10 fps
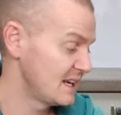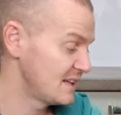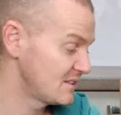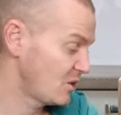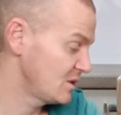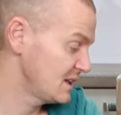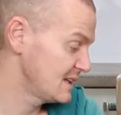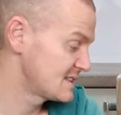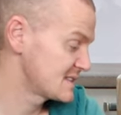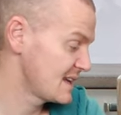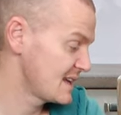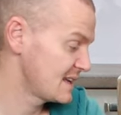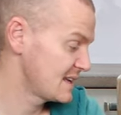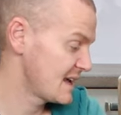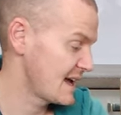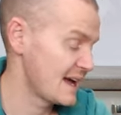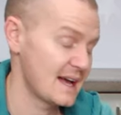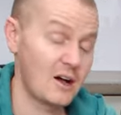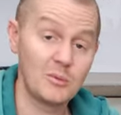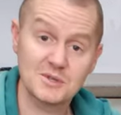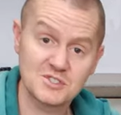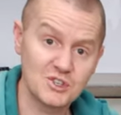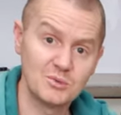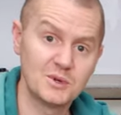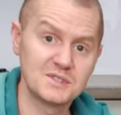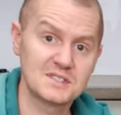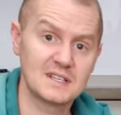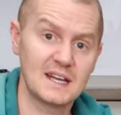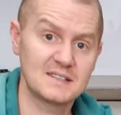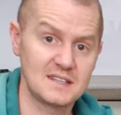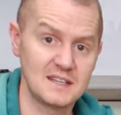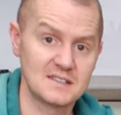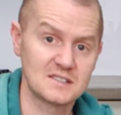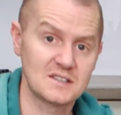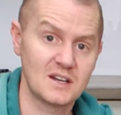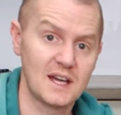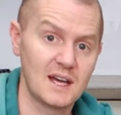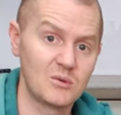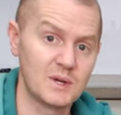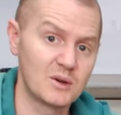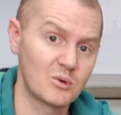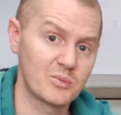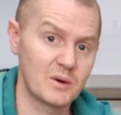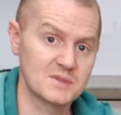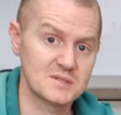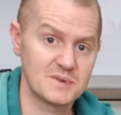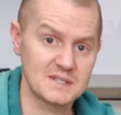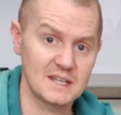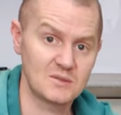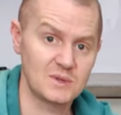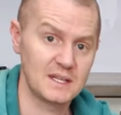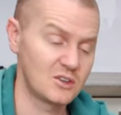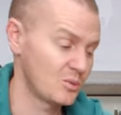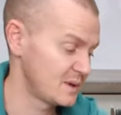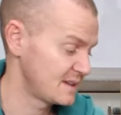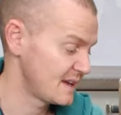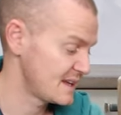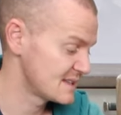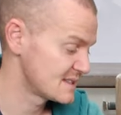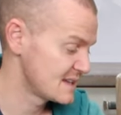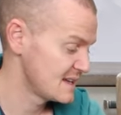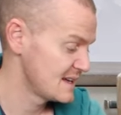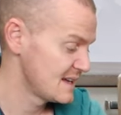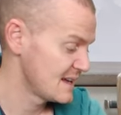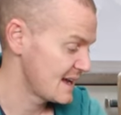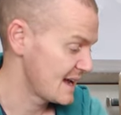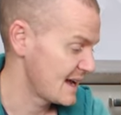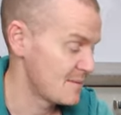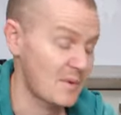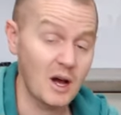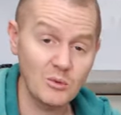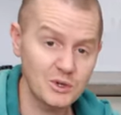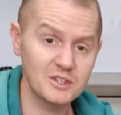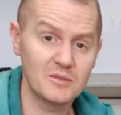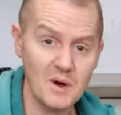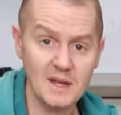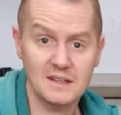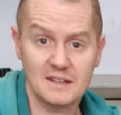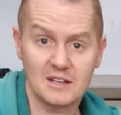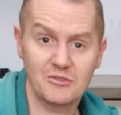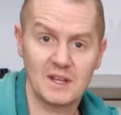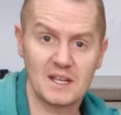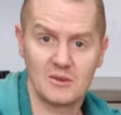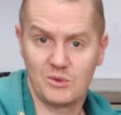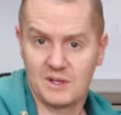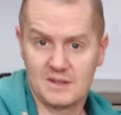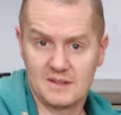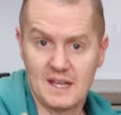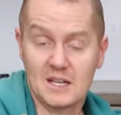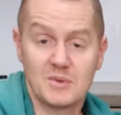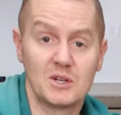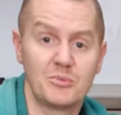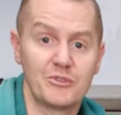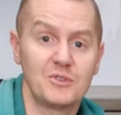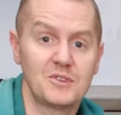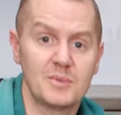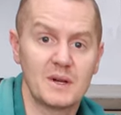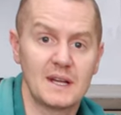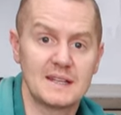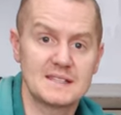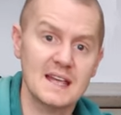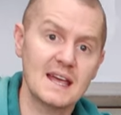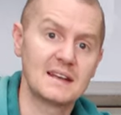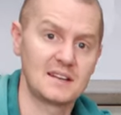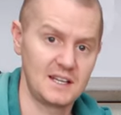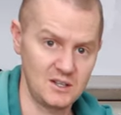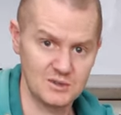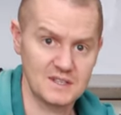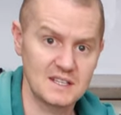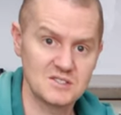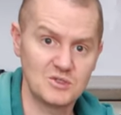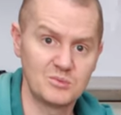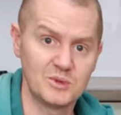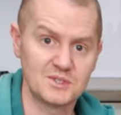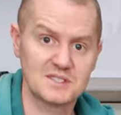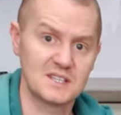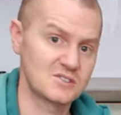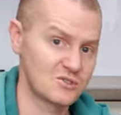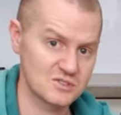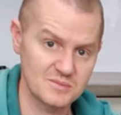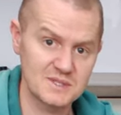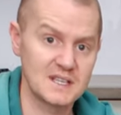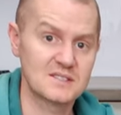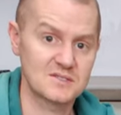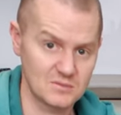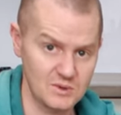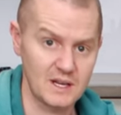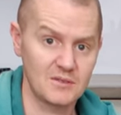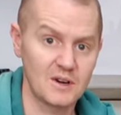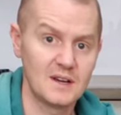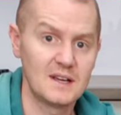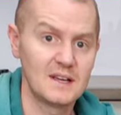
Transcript: In total, it's taken almost 2 months to get these when they were promised to be sent within a couple of days. I wouldn't have minded if they had been upfront about it and said, you know, it takes 2 months, these are custom seats, whatever.